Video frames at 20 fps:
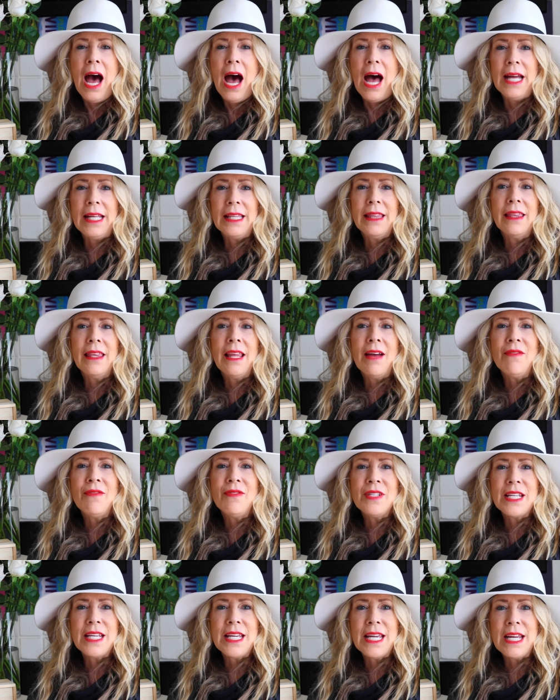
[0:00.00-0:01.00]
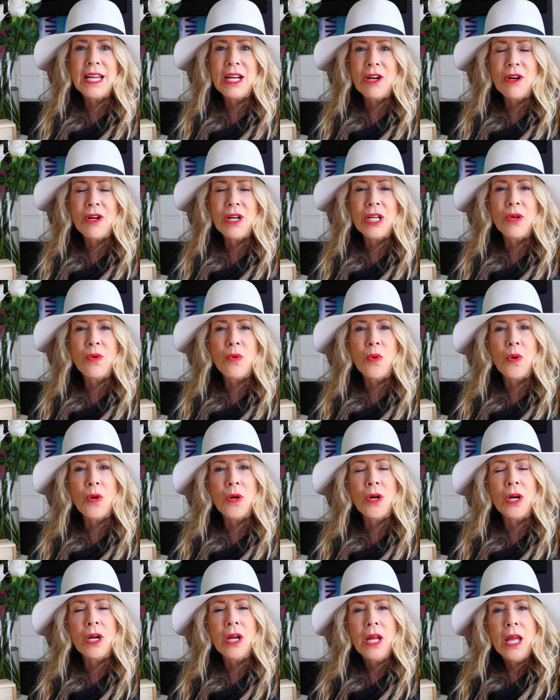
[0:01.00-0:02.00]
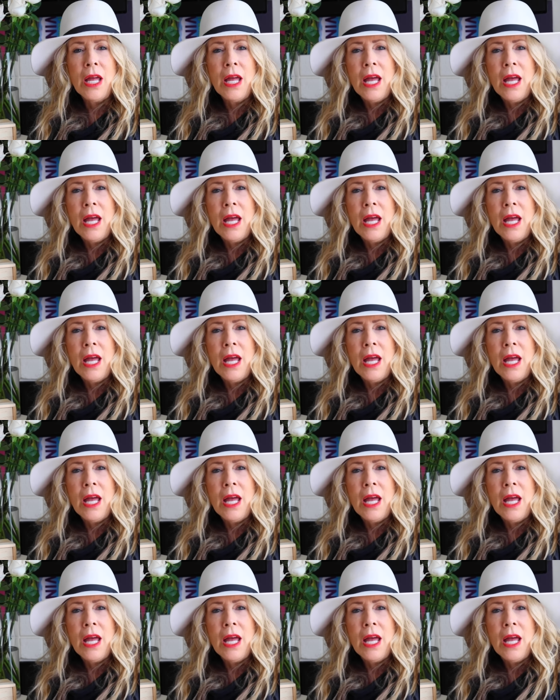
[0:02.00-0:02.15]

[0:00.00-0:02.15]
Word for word: I'd love to hear your